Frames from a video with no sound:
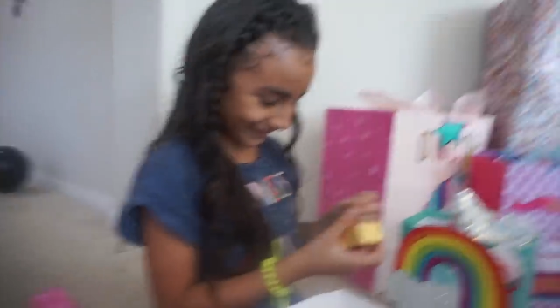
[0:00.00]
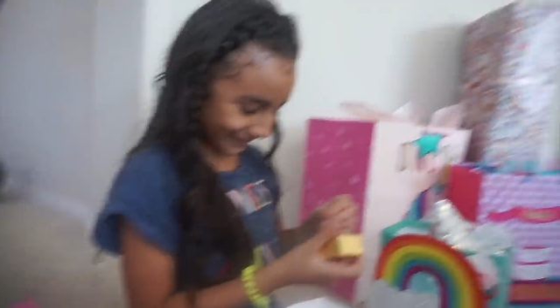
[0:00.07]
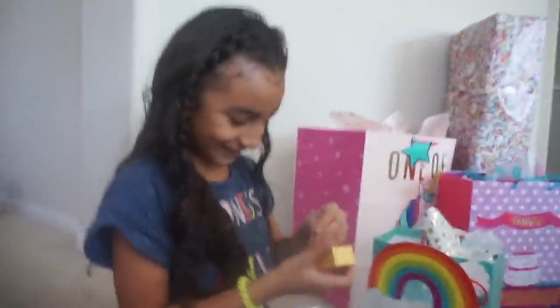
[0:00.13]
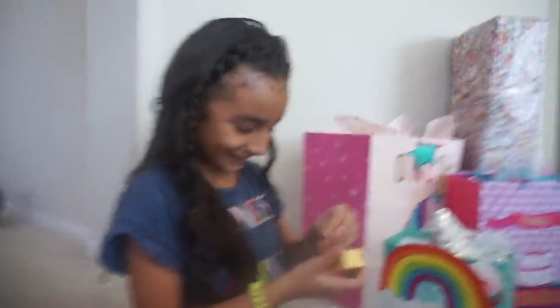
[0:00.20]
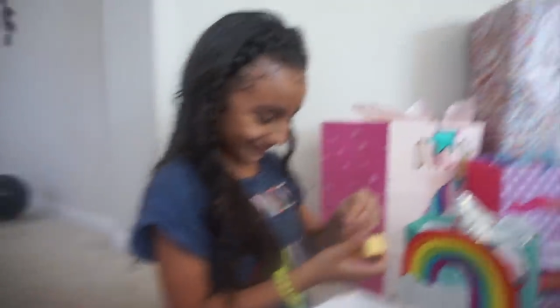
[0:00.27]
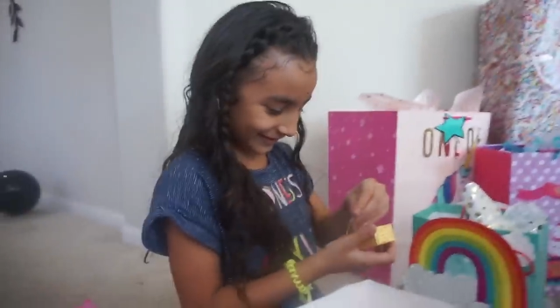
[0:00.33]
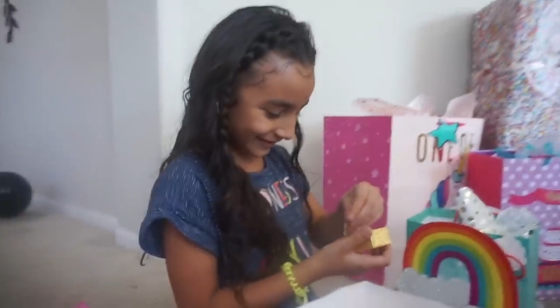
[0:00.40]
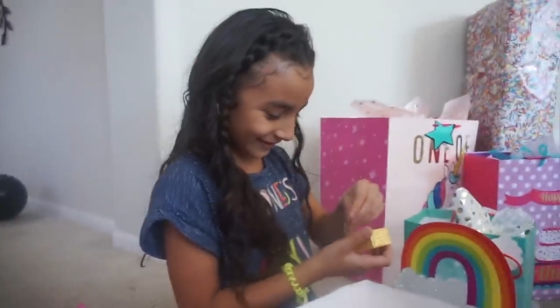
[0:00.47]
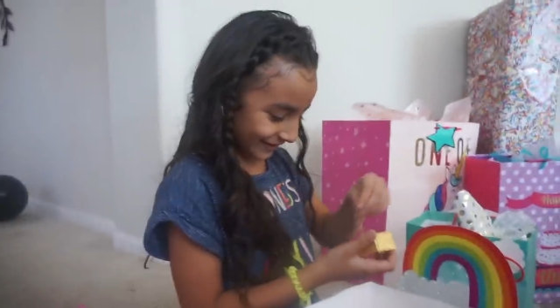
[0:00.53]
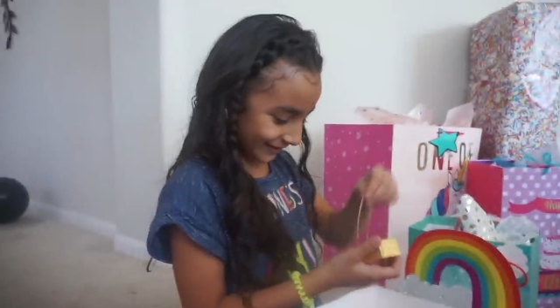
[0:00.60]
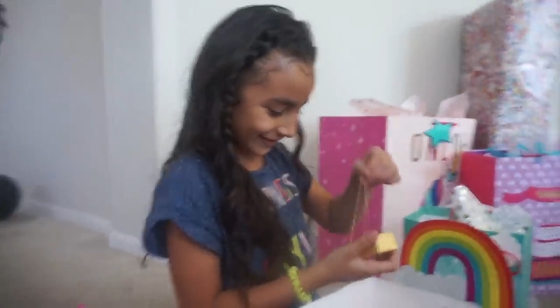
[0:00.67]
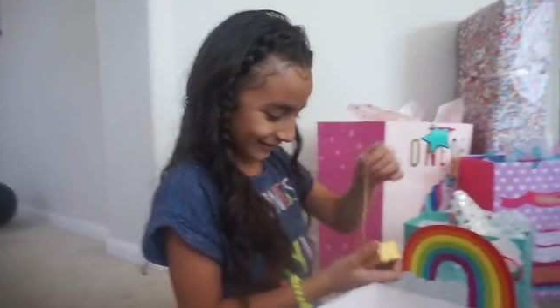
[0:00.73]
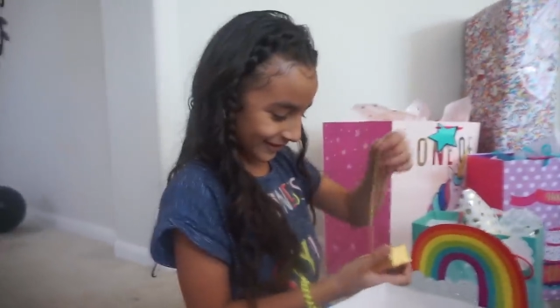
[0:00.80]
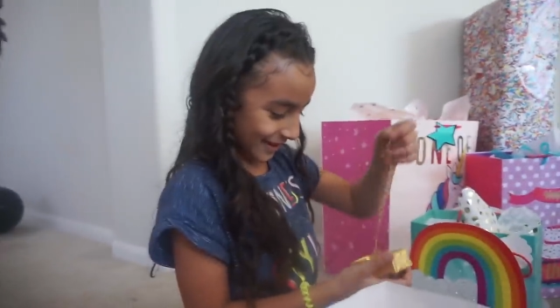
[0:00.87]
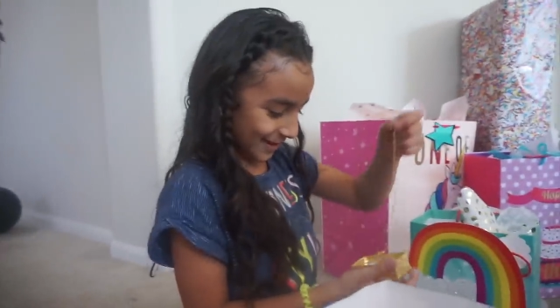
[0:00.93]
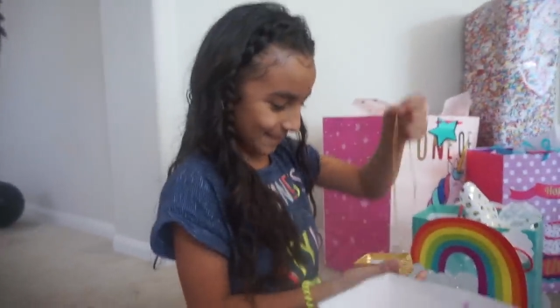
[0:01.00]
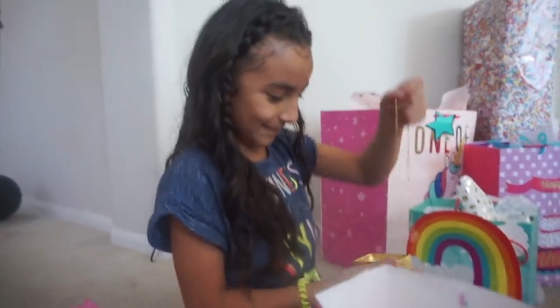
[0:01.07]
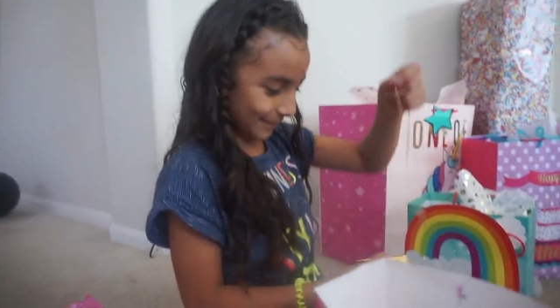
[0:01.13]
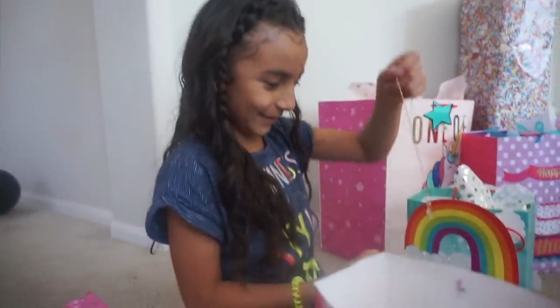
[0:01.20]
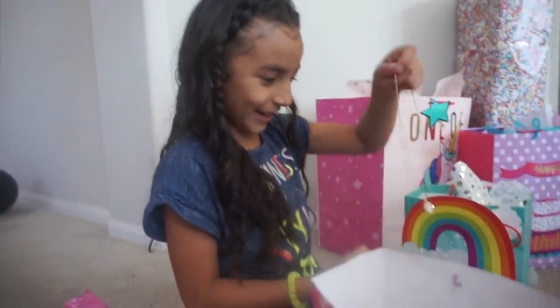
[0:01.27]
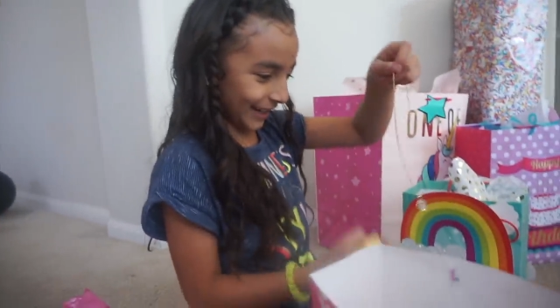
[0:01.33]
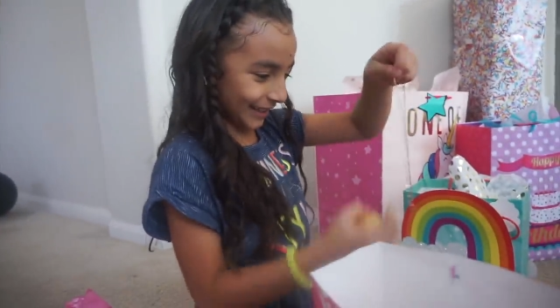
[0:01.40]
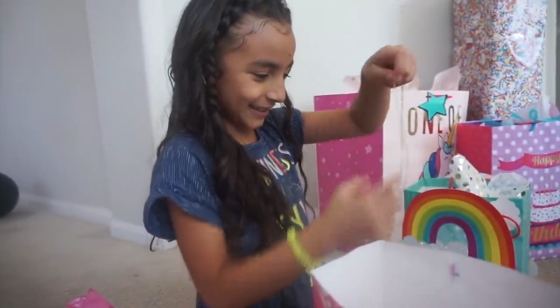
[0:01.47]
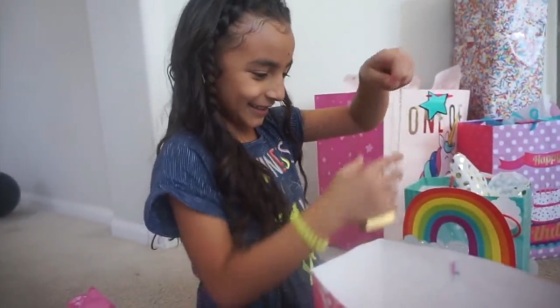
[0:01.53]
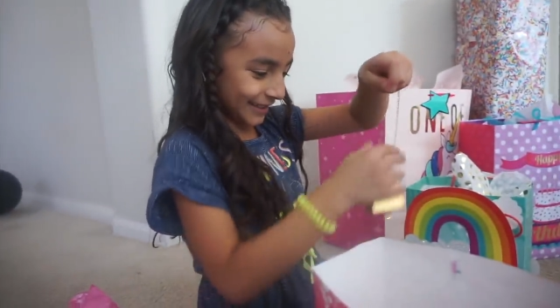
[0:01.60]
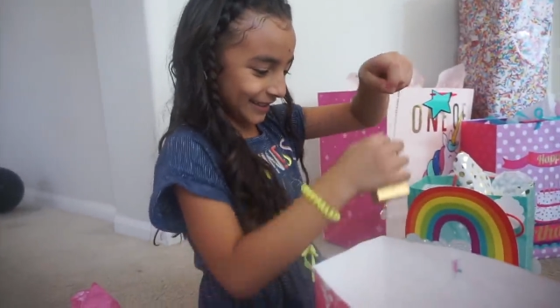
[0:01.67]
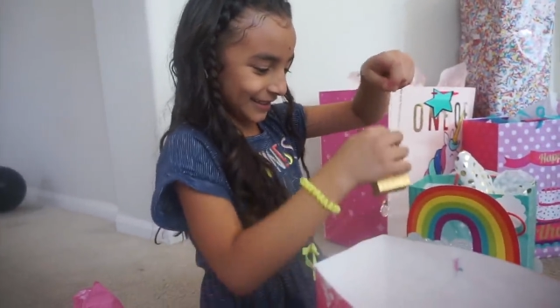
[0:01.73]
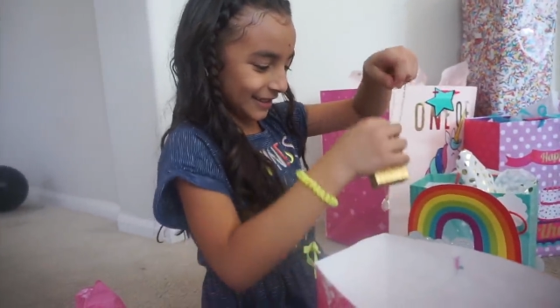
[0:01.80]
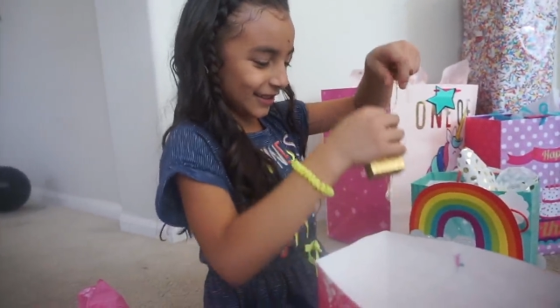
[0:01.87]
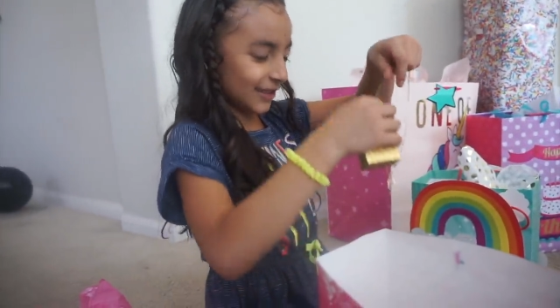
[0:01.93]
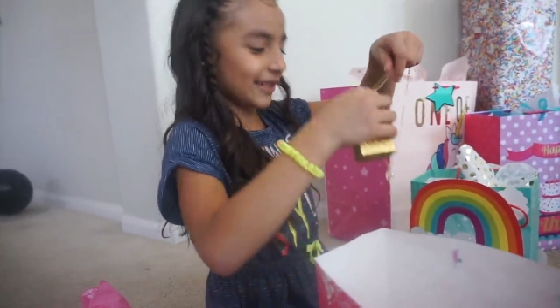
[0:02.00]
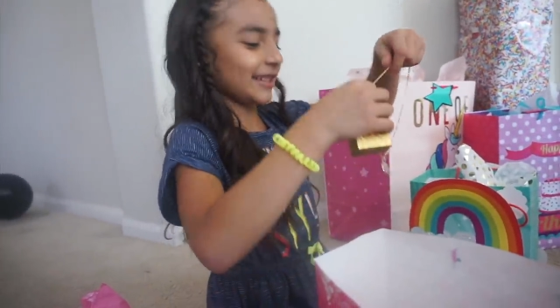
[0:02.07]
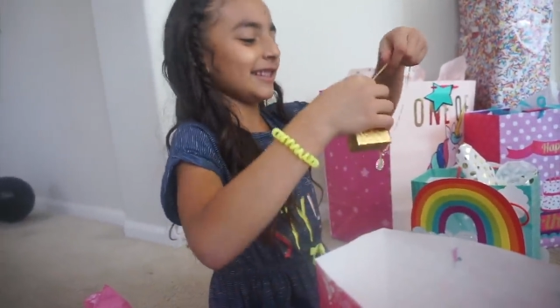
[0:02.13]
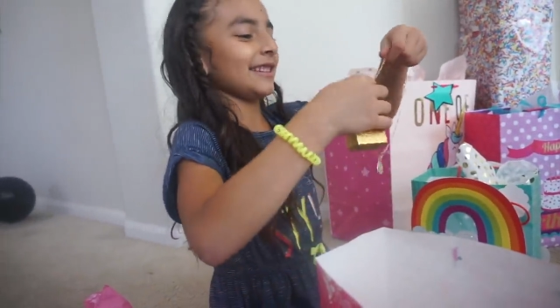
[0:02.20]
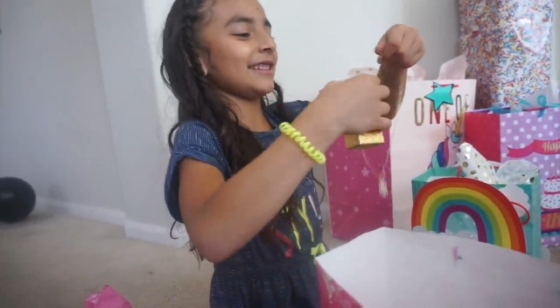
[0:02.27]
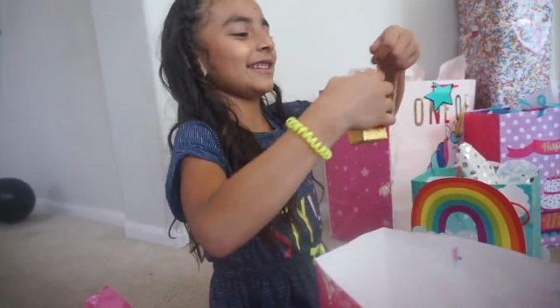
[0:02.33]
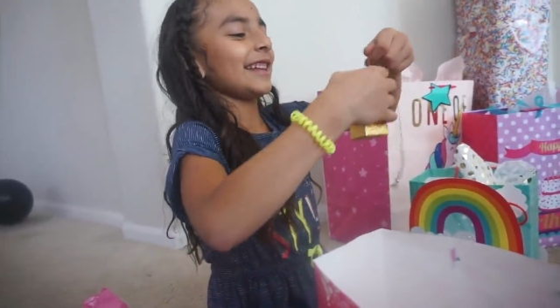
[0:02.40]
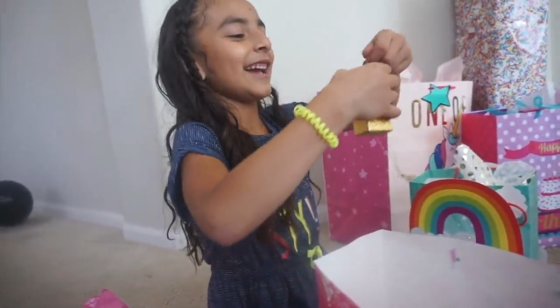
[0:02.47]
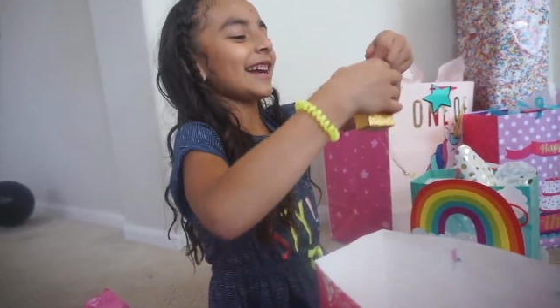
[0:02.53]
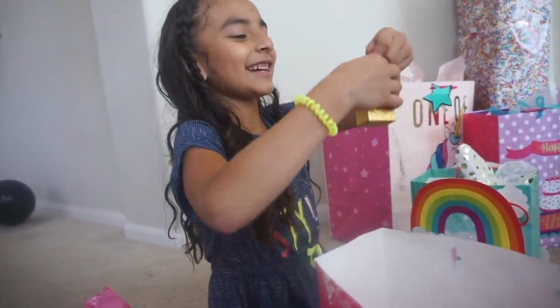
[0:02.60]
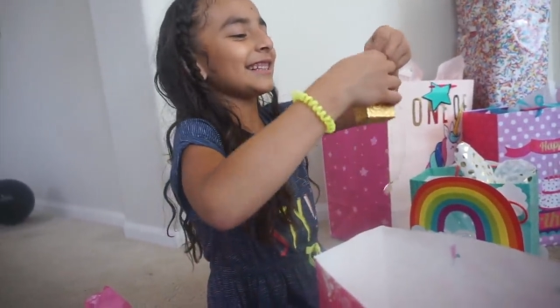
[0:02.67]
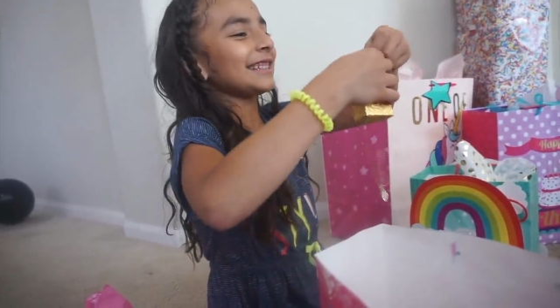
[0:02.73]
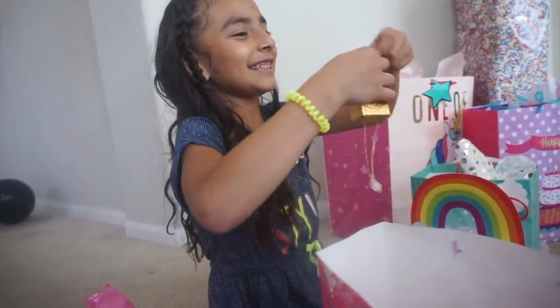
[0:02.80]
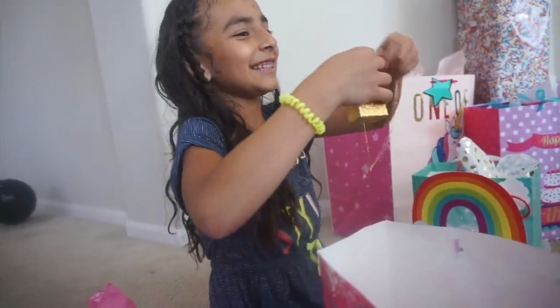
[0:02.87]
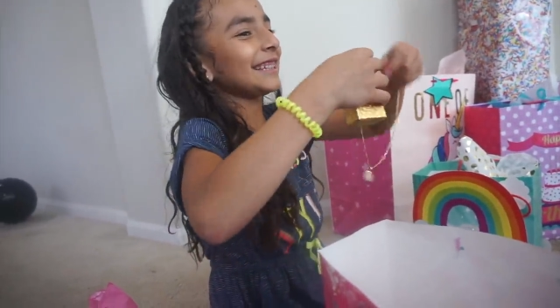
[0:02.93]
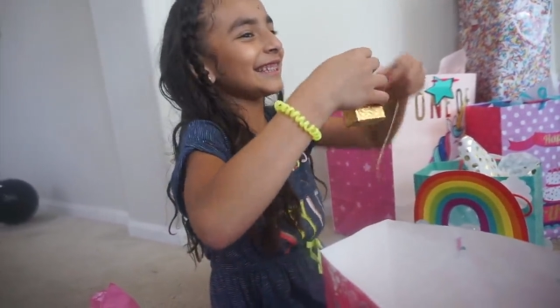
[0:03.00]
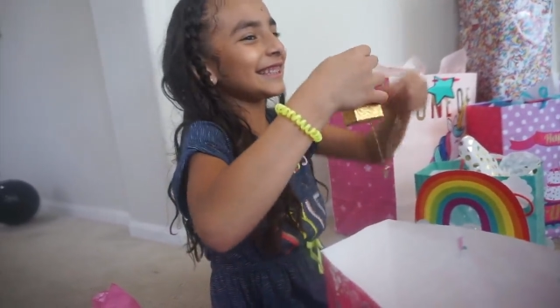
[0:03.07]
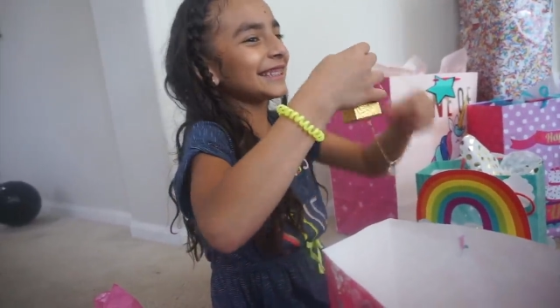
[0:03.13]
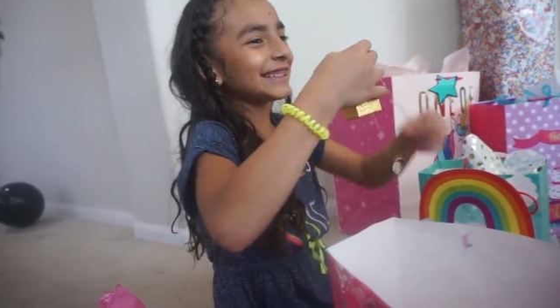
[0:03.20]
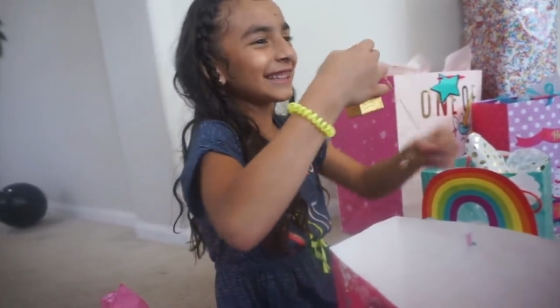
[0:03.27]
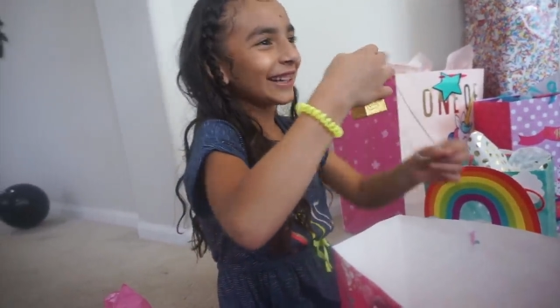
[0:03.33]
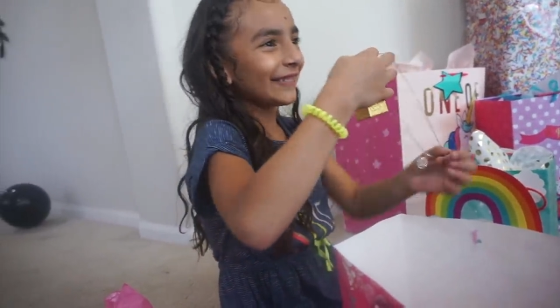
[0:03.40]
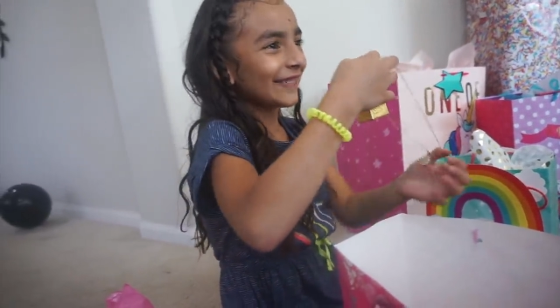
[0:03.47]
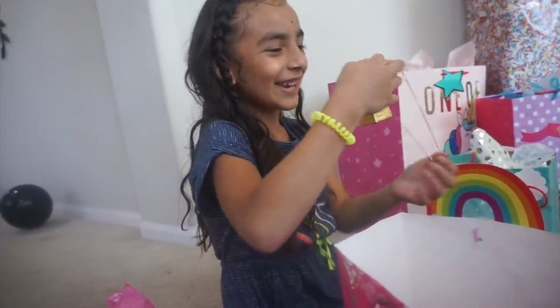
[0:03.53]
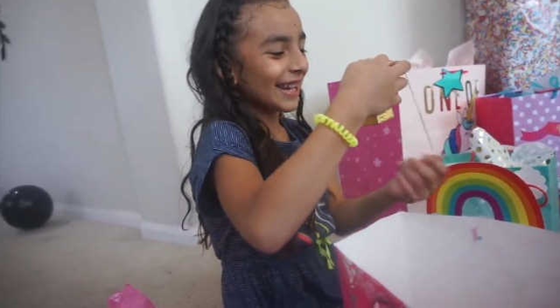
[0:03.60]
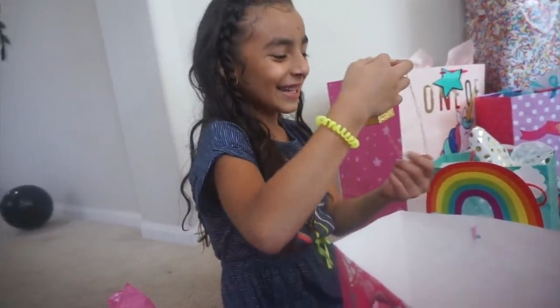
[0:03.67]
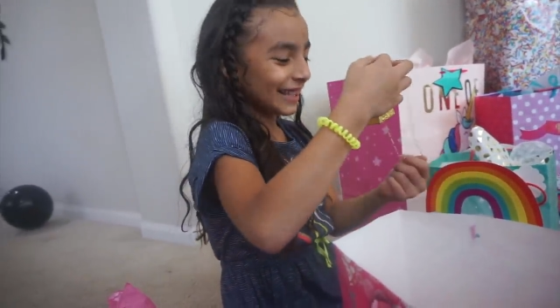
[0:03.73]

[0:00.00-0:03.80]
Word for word: what is that? It's a necklace. It's so